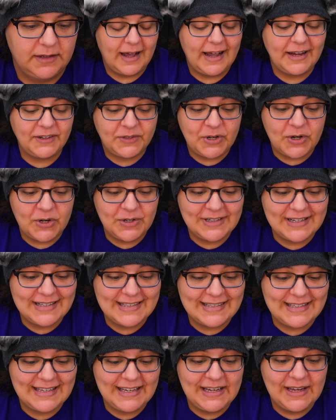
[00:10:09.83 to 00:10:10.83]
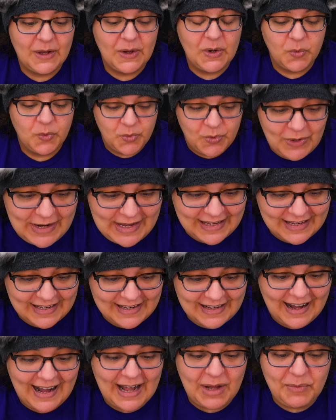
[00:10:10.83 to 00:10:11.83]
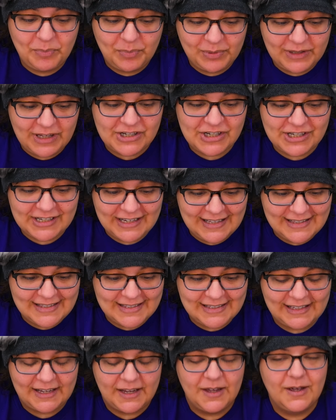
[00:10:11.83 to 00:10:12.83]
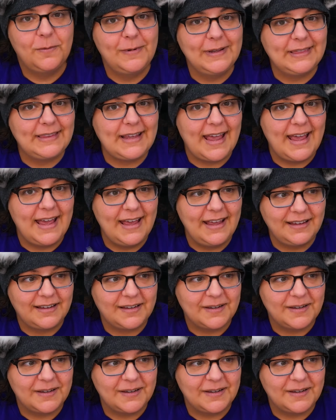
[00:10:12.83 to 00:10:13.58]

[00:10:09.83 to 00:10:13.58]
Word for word: I turned to see Rick. I blushed instantly. What the heck?